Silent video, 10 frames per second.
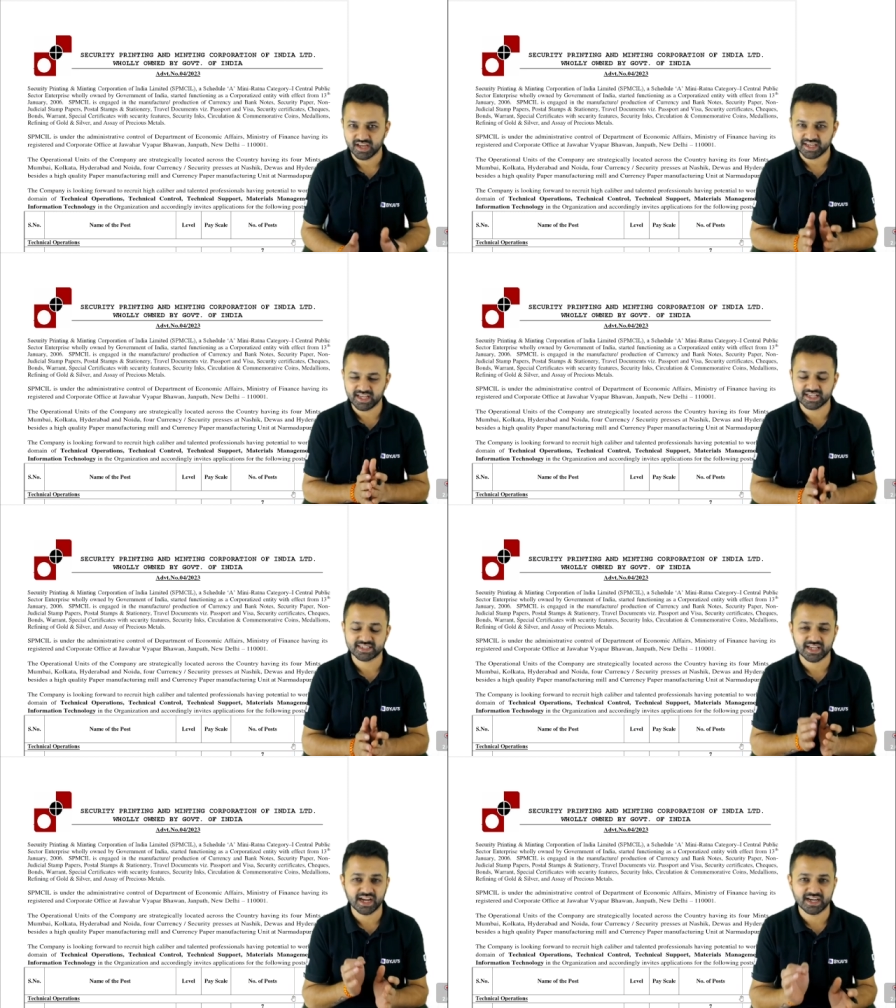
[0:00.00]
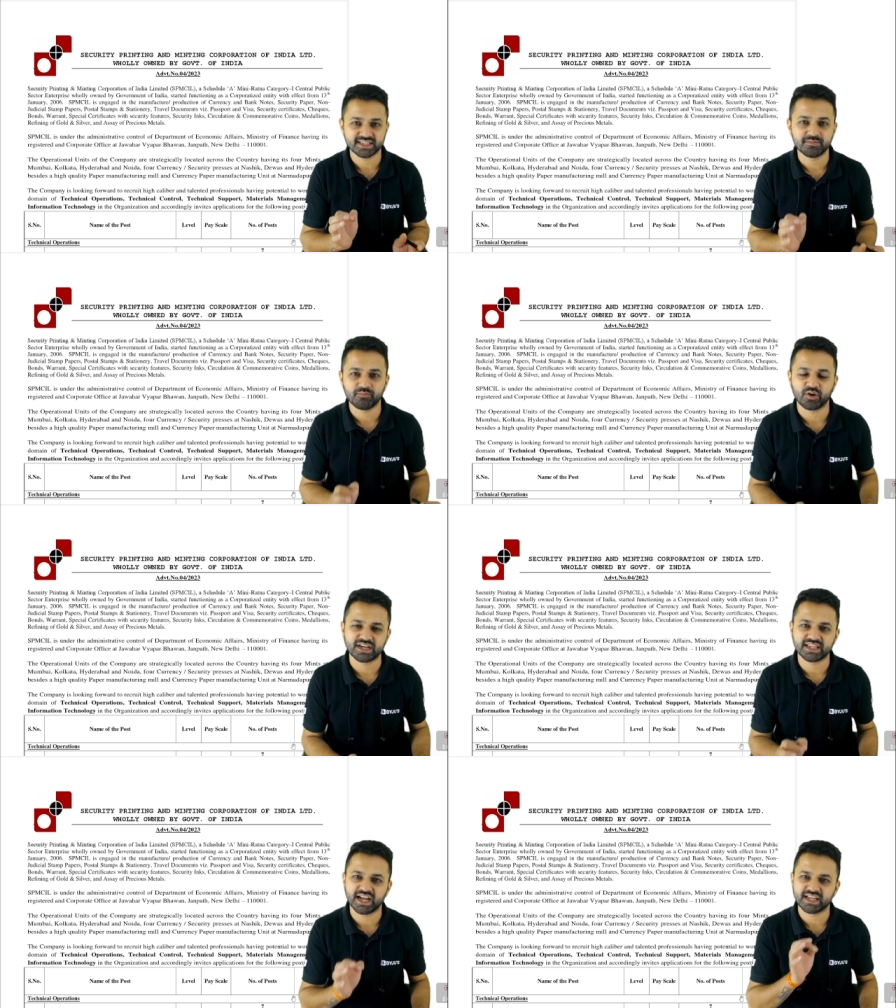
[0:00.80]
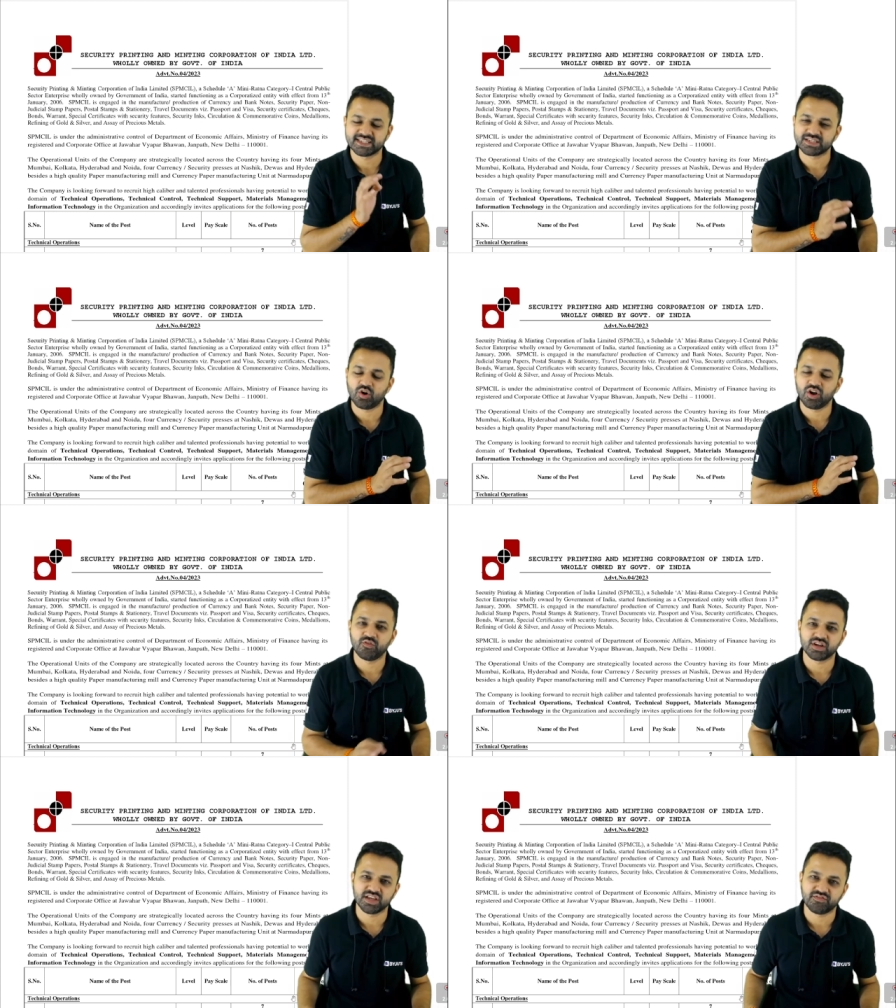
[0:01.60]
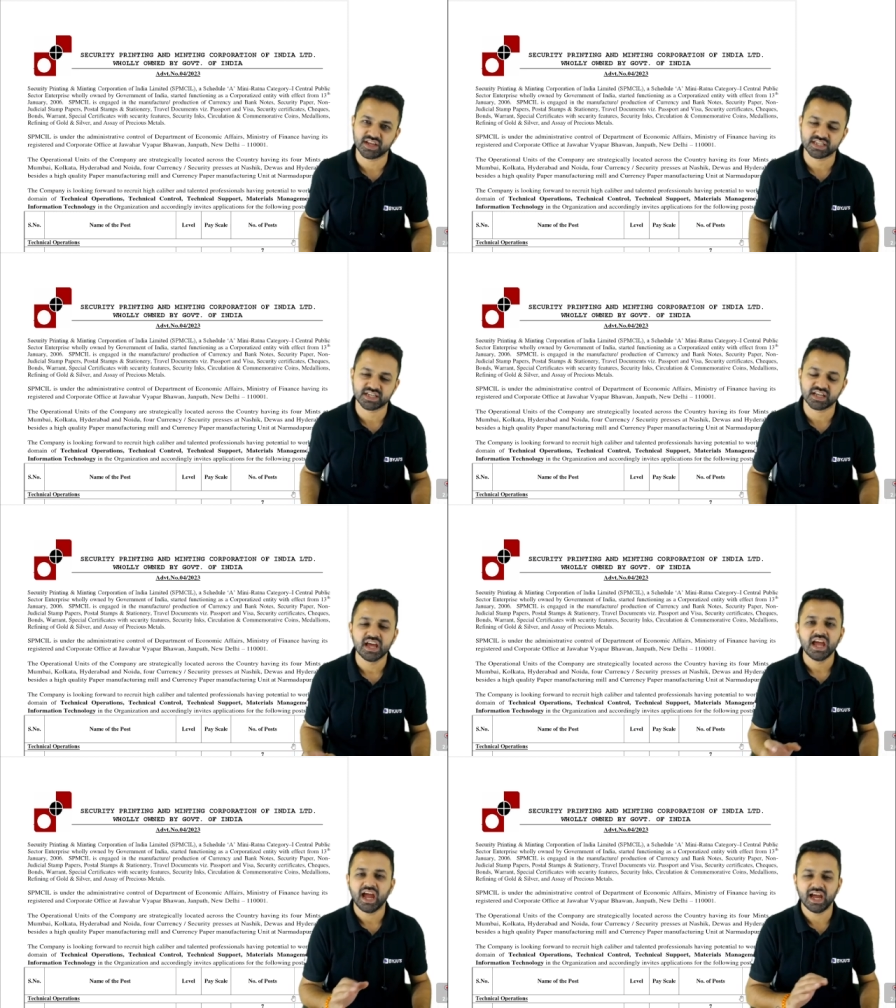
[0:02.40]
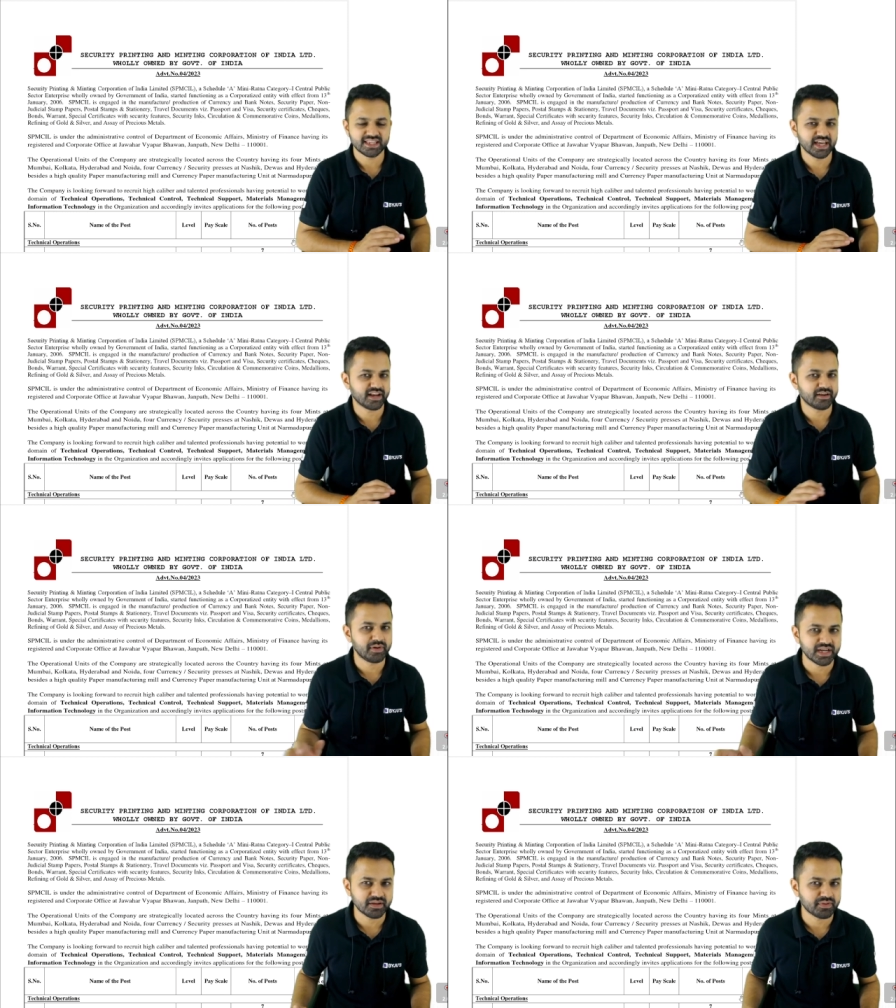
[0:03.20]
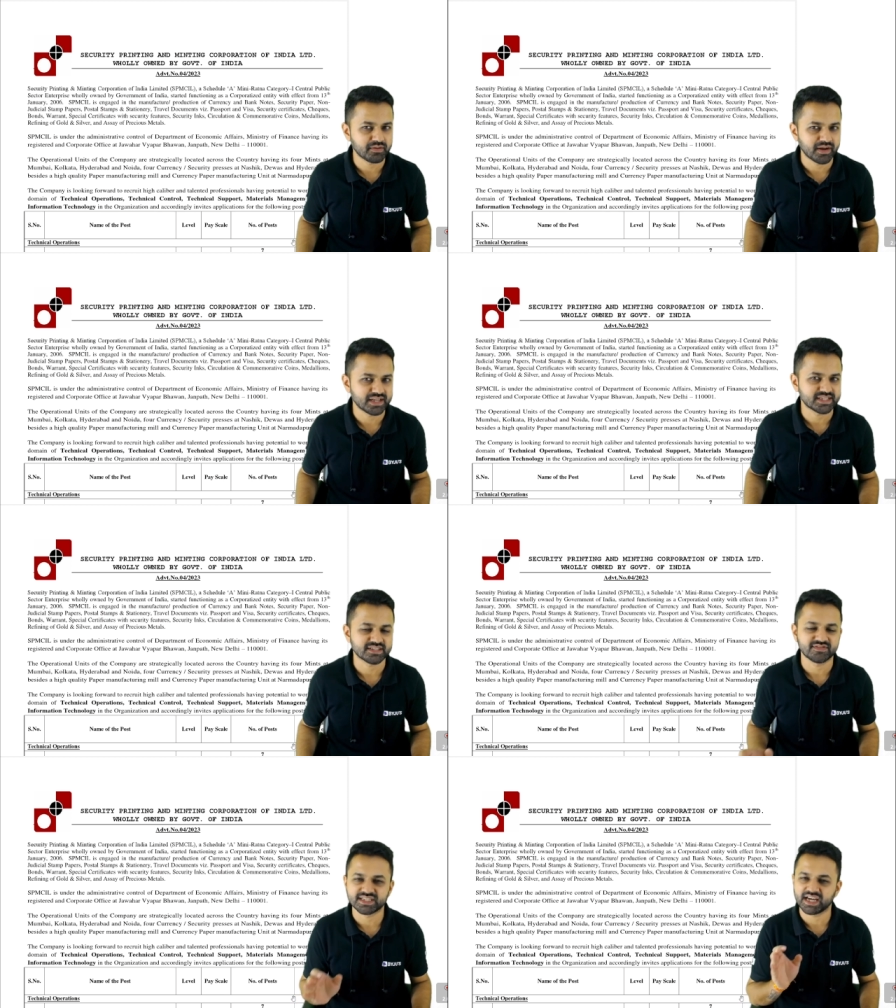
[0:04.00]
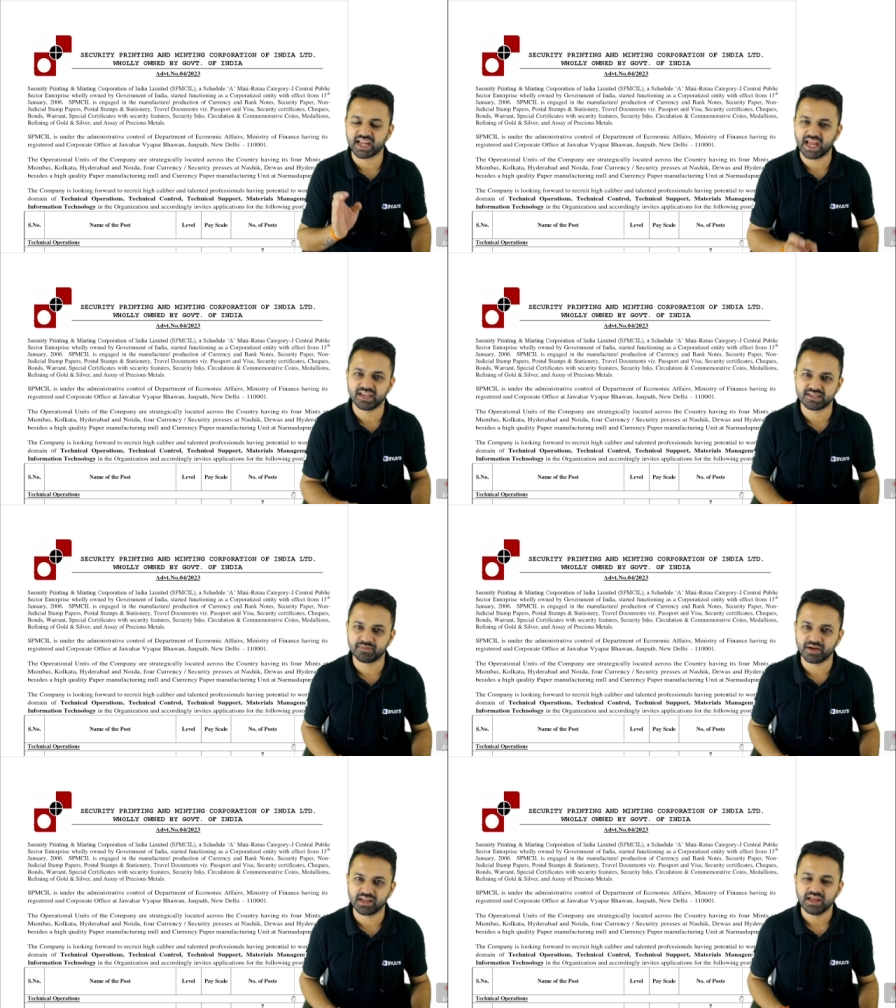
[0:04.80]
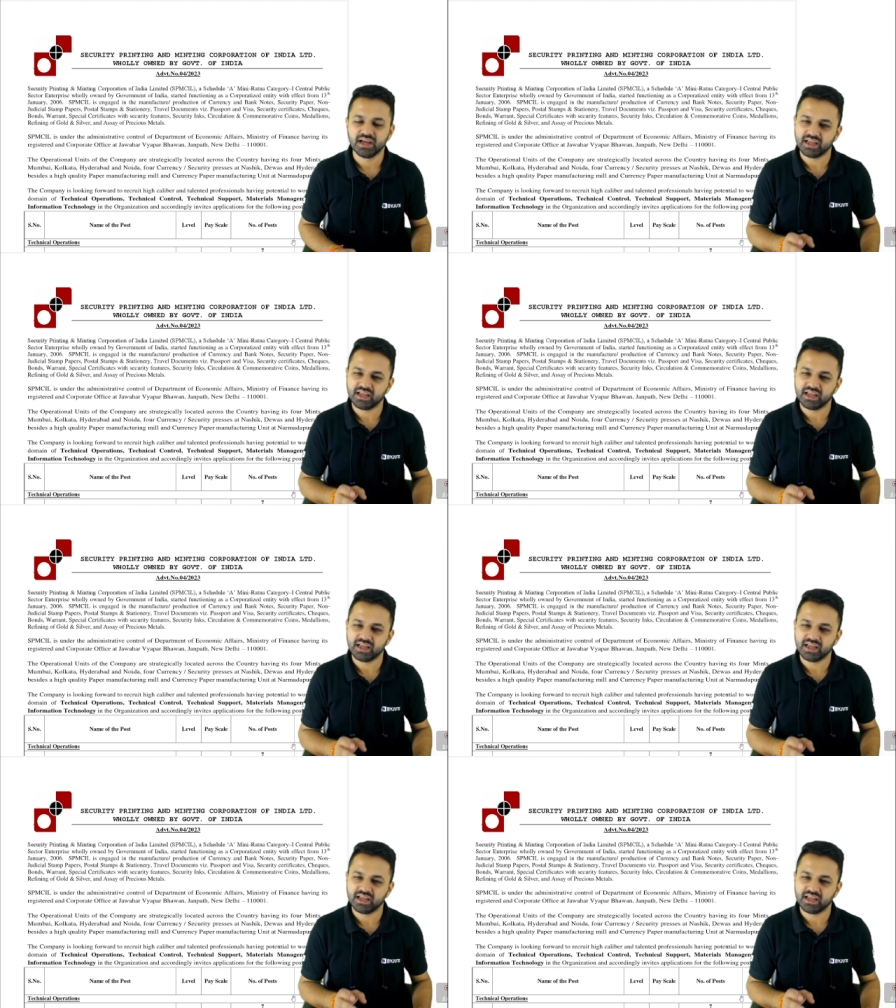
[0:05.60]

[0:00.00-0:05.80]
Yes, it is important that this is all for the fresher and there are multiple branches which are eligible.